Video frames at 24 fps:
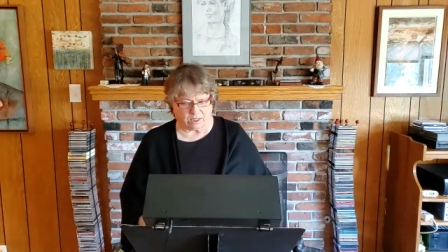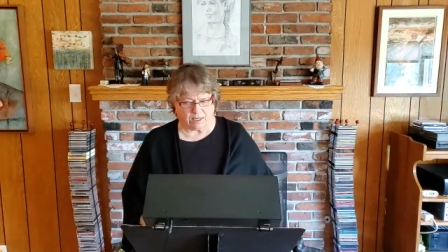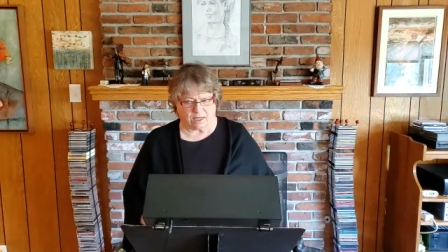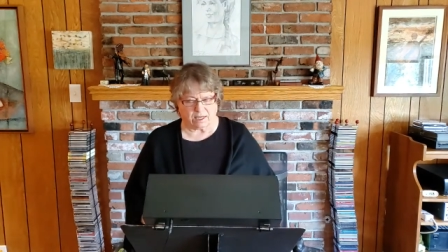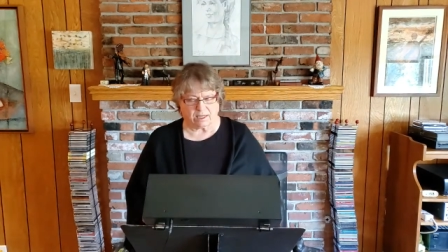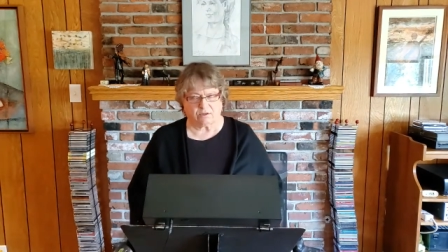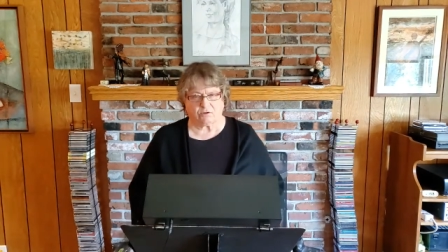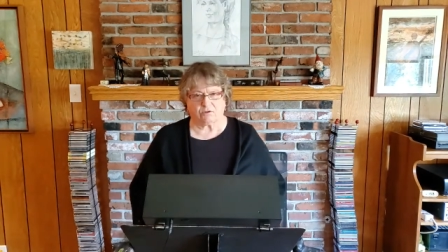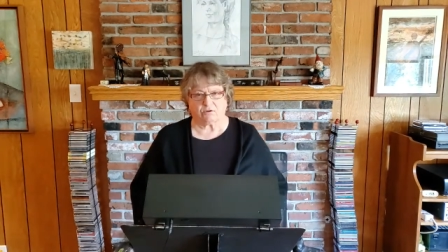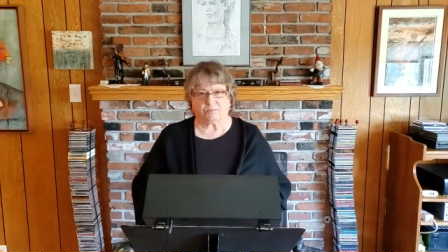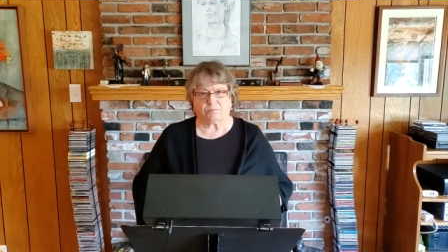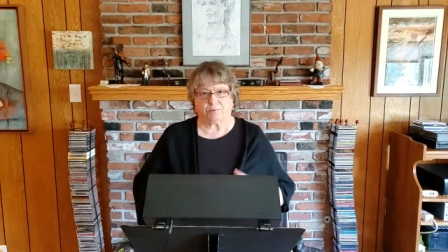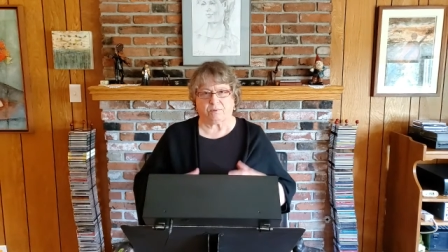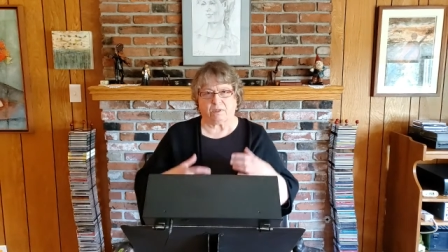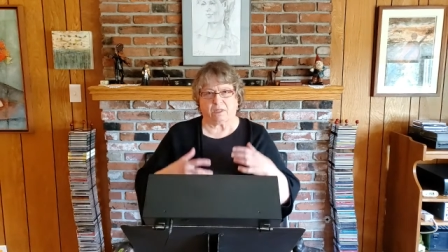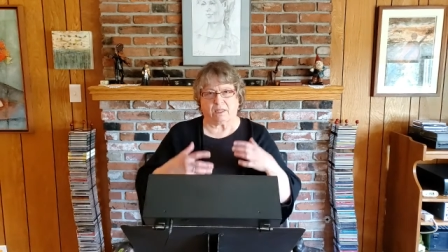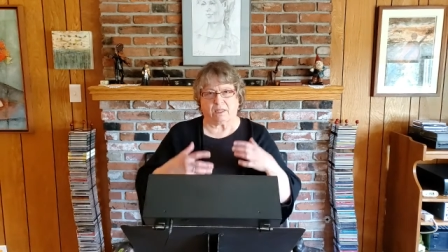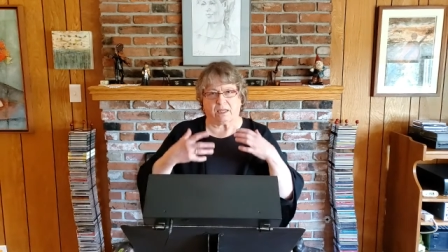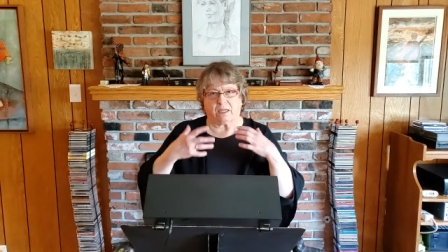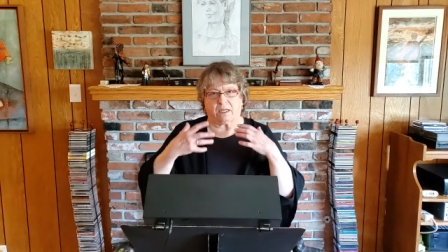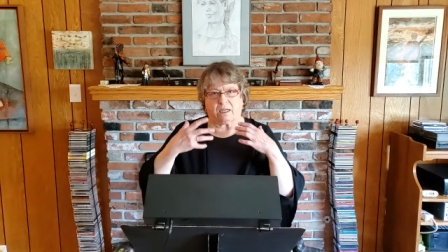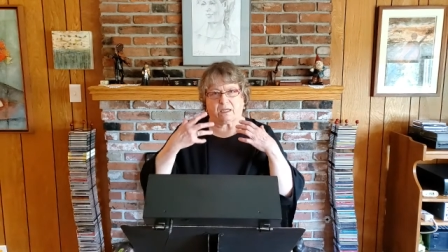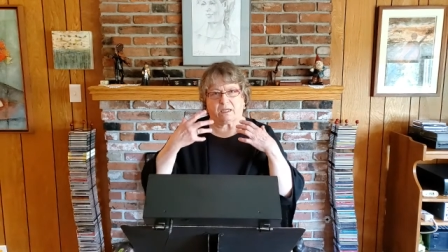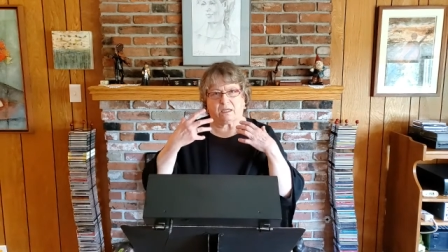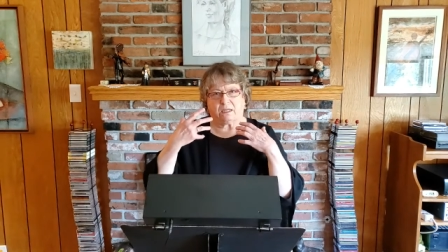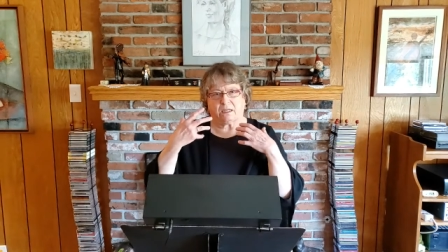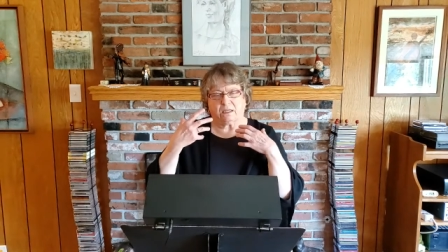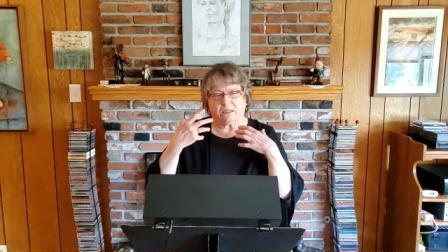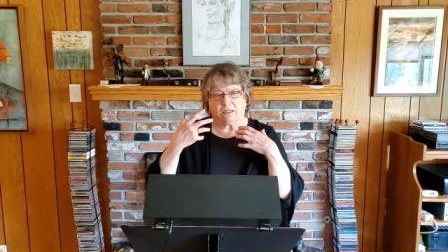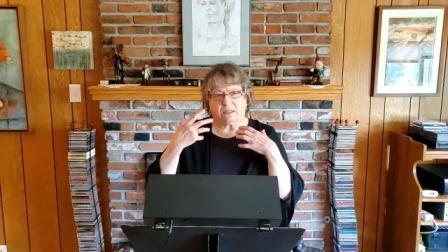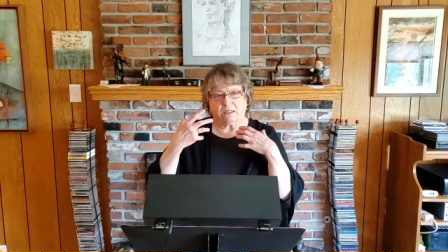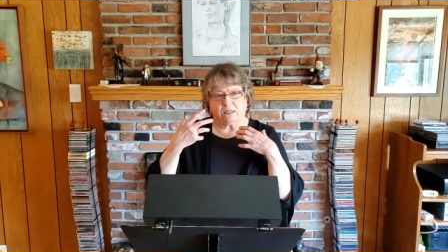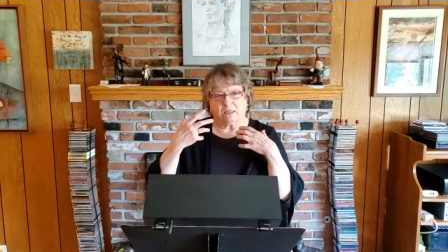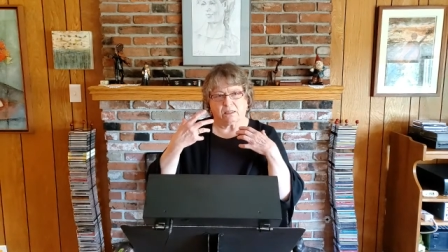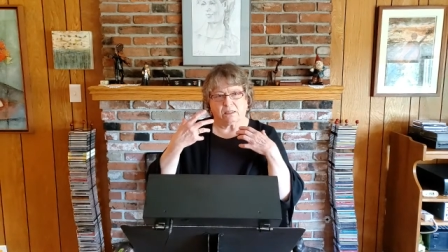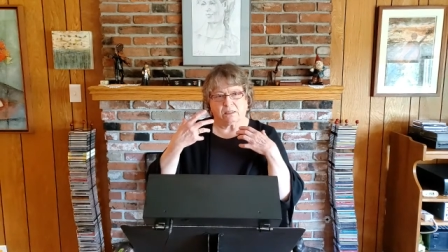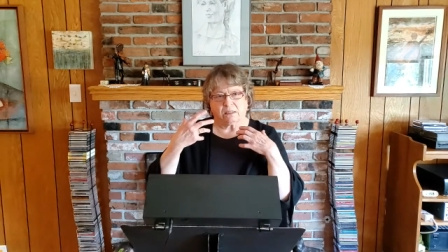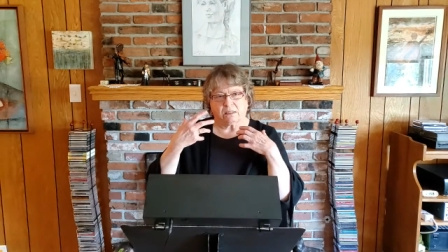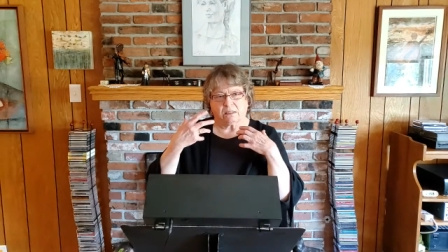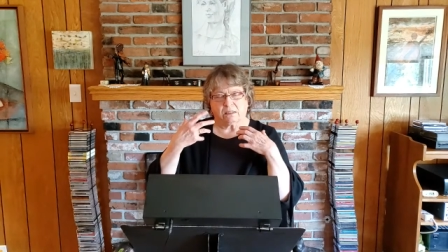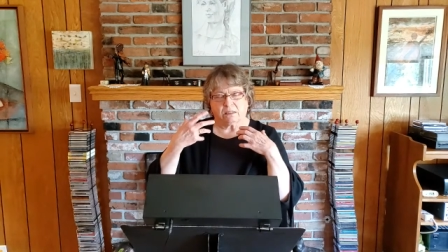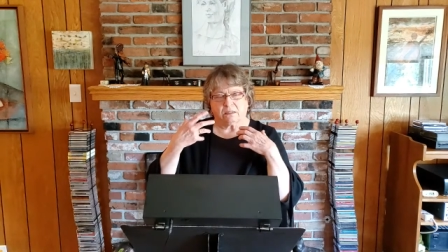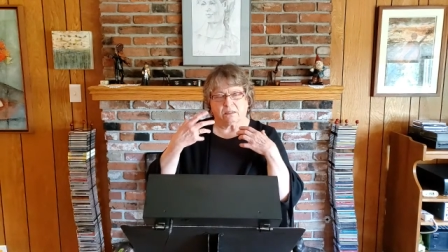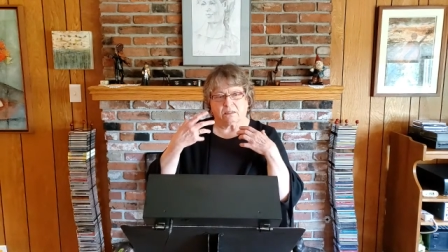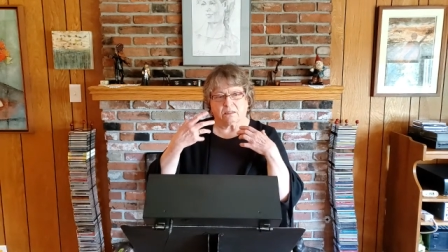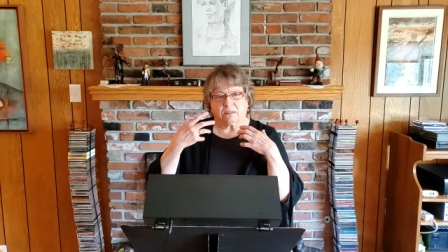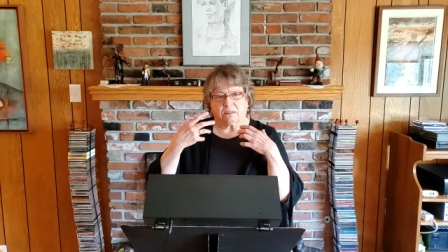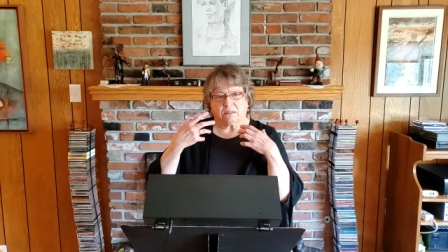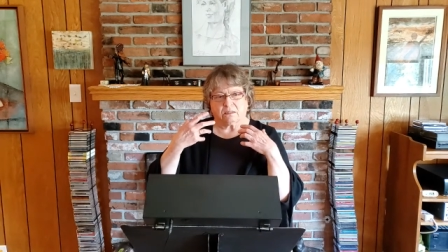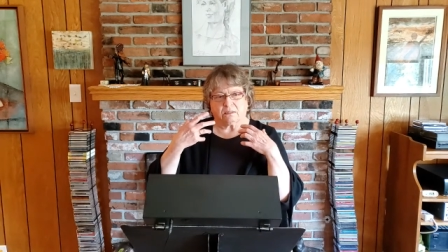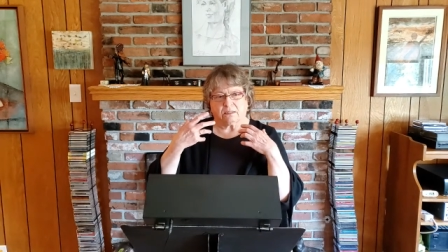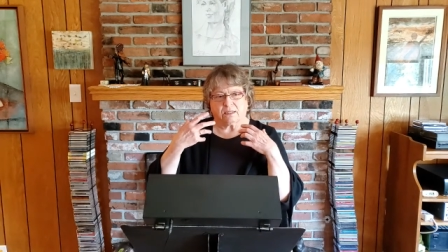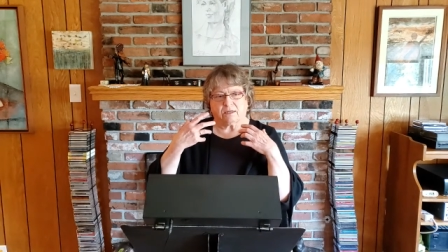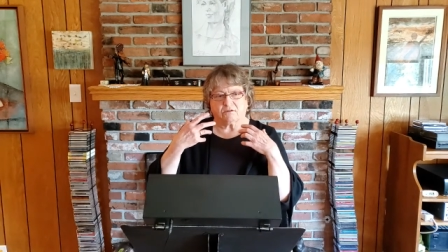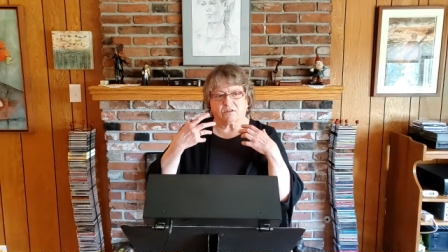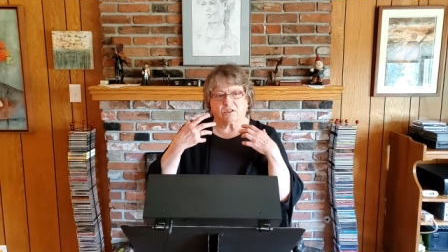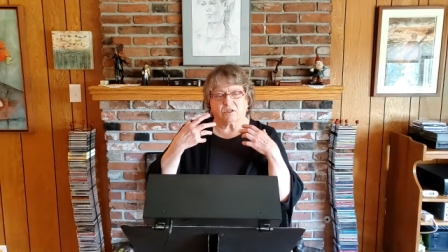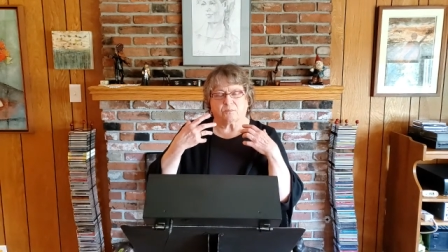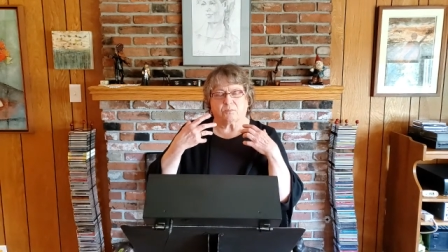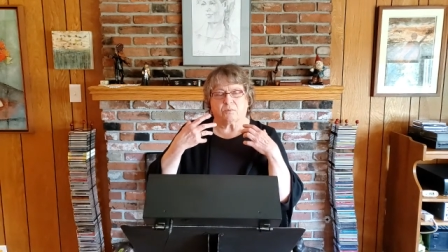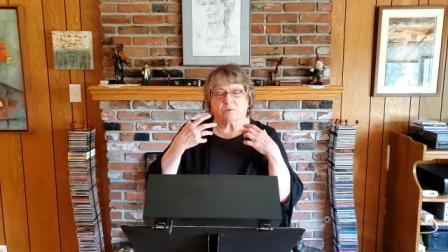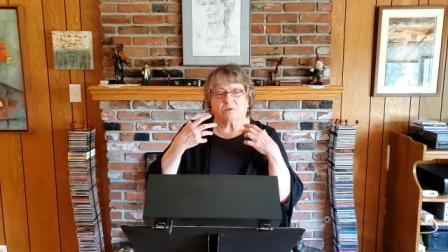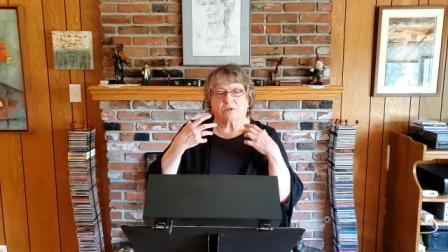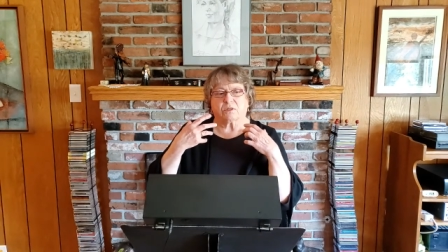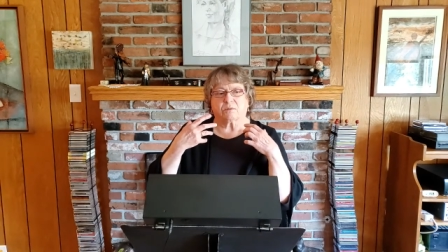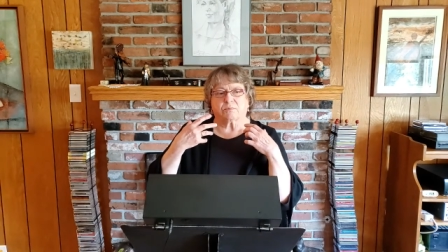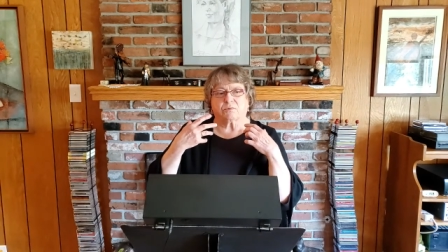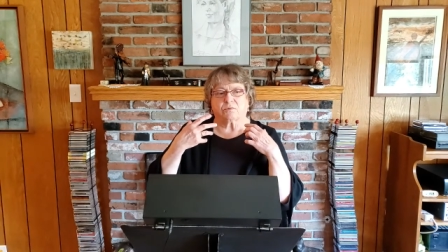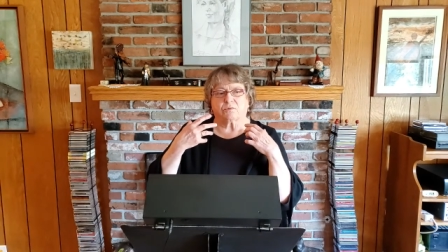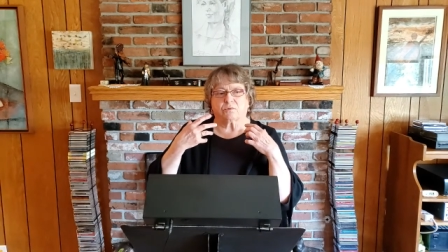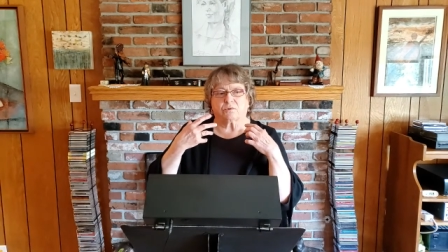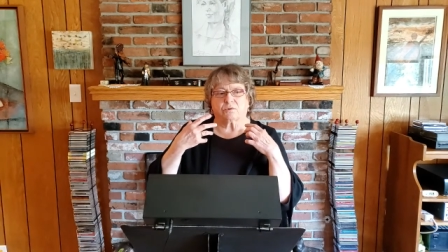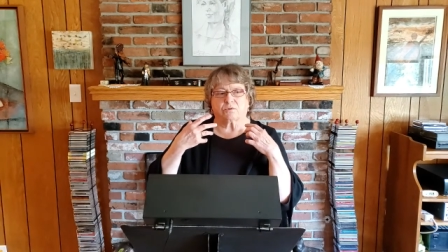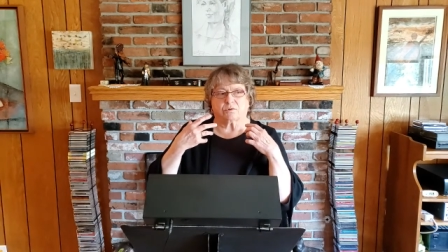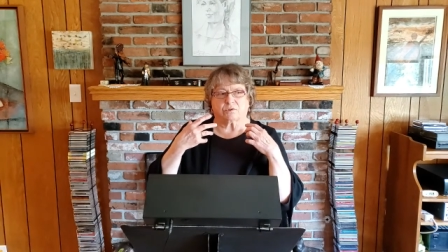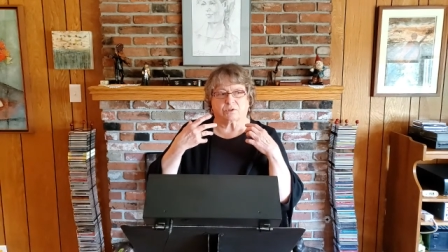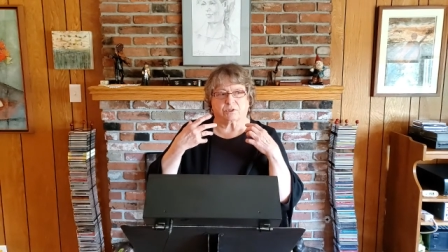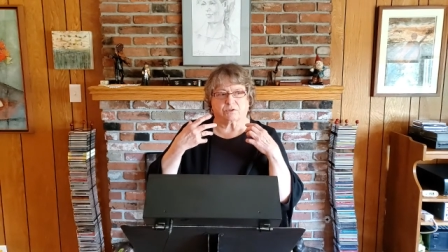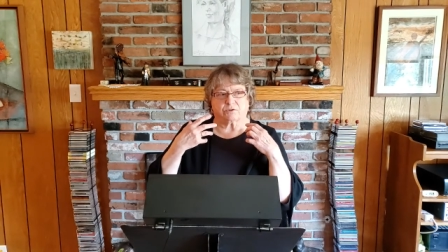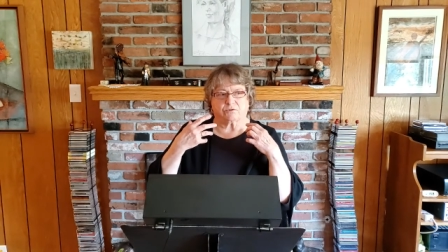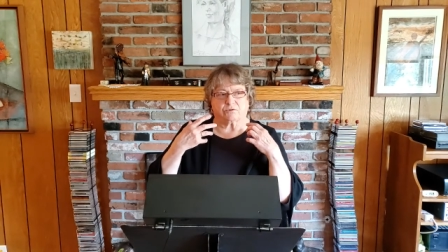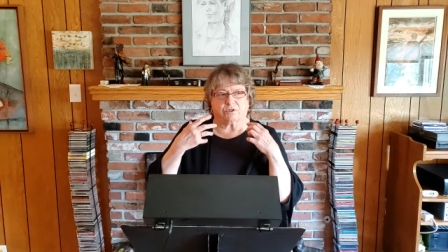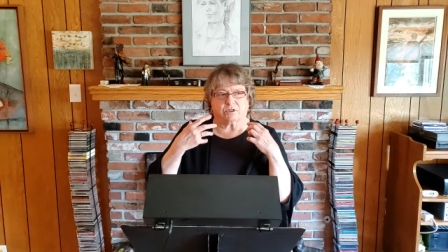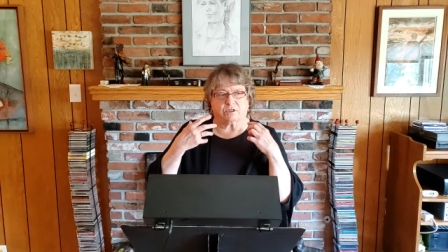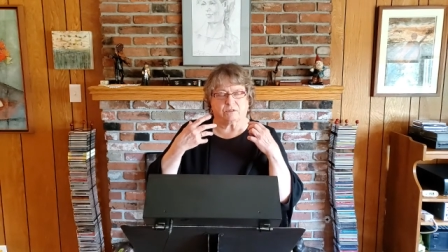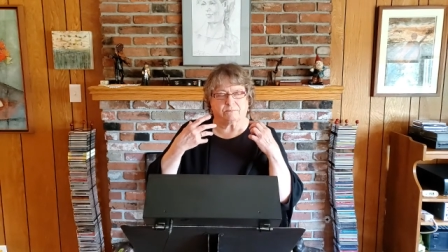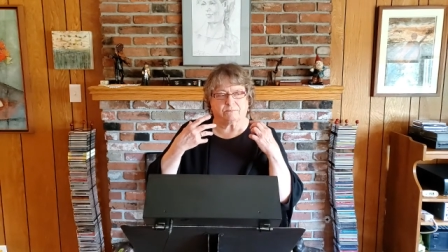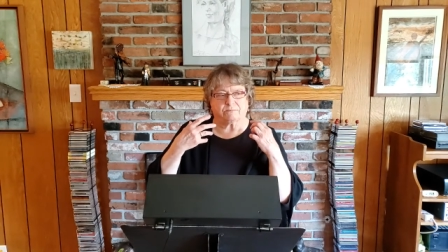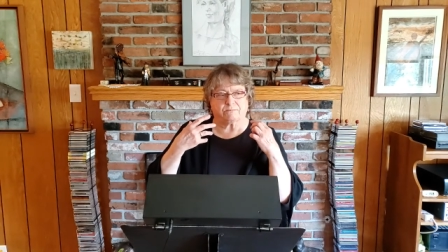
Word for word: had to play, that was the Portland Baroque Orchestra,